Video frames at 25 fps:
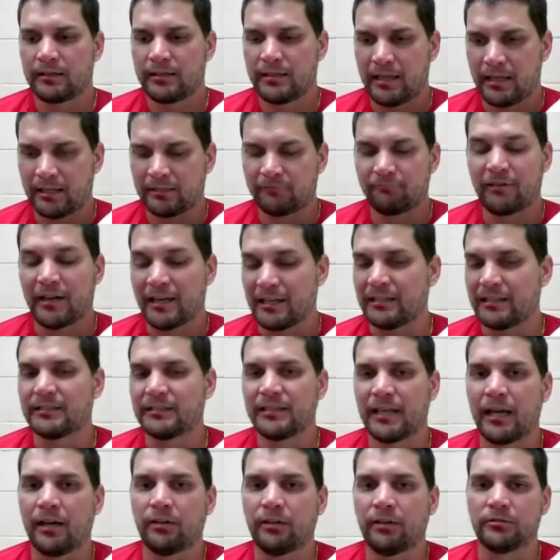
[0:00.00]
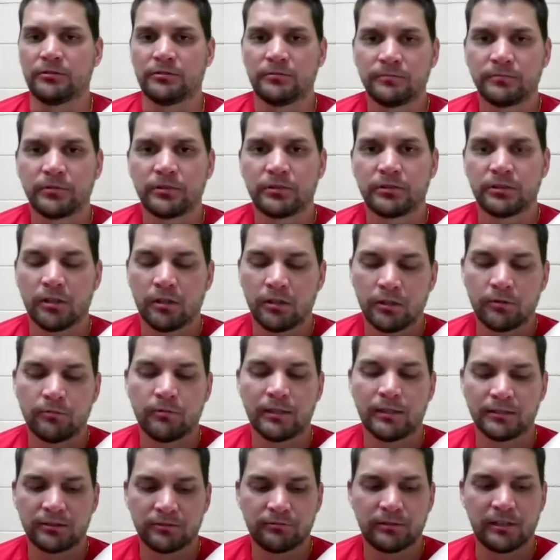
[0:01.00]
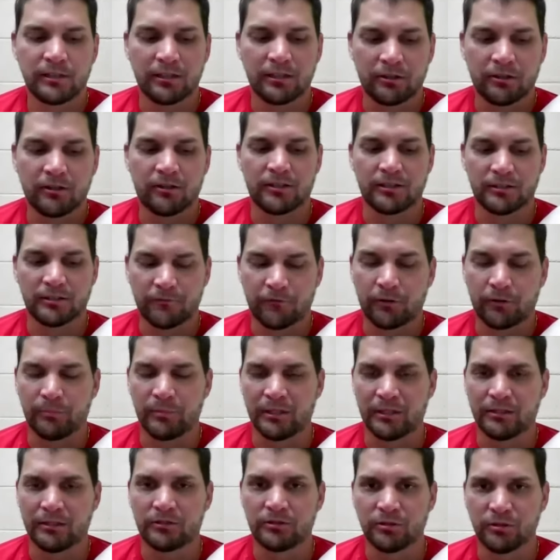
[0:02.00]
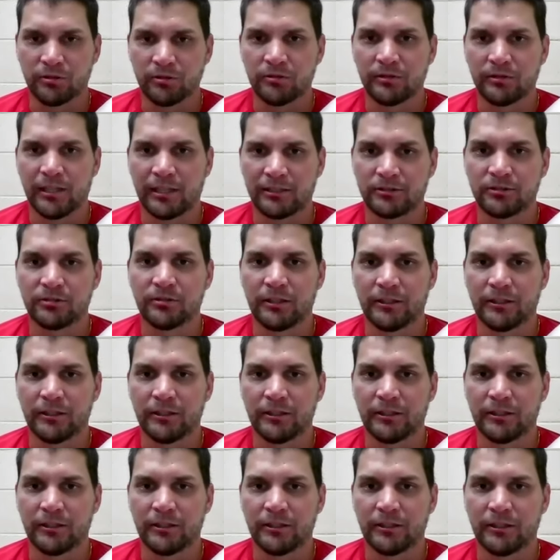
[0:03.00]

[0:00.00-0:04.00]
get righties out. So it was really encouraging for me to do that today.